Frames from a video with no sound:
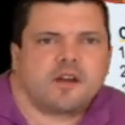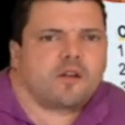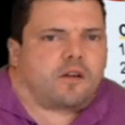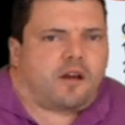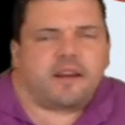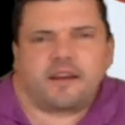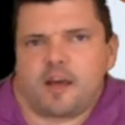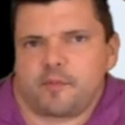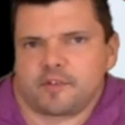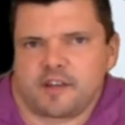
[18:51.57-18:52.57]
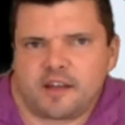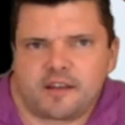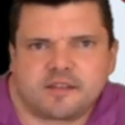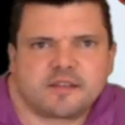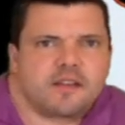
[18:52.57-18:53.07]
Chronic
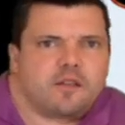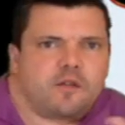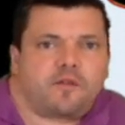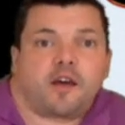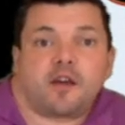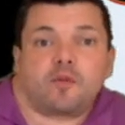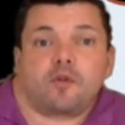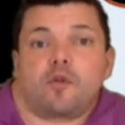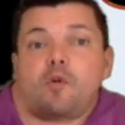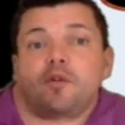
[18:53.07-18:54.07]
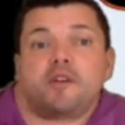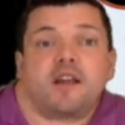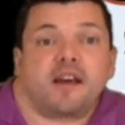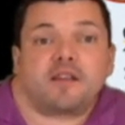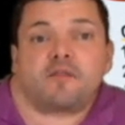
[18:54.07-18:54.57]
hepatitis, either viral or
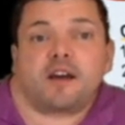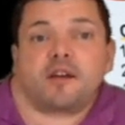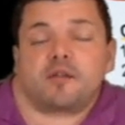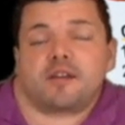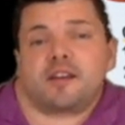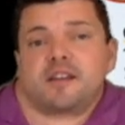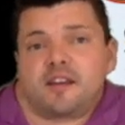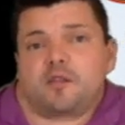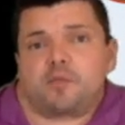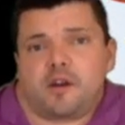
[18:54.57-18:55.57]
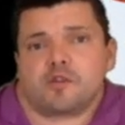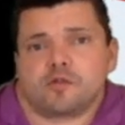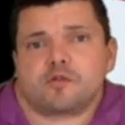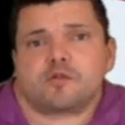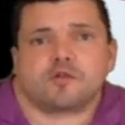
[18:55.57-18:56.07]
non-viral, can get a
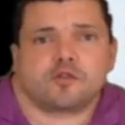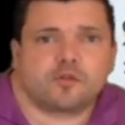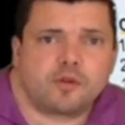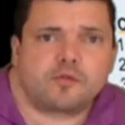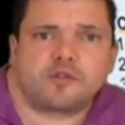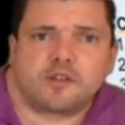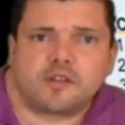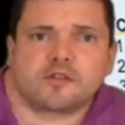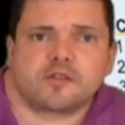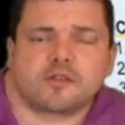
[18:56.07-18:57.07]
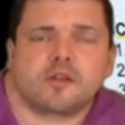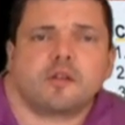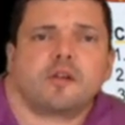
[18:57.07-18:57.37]
patient to cirrhosis.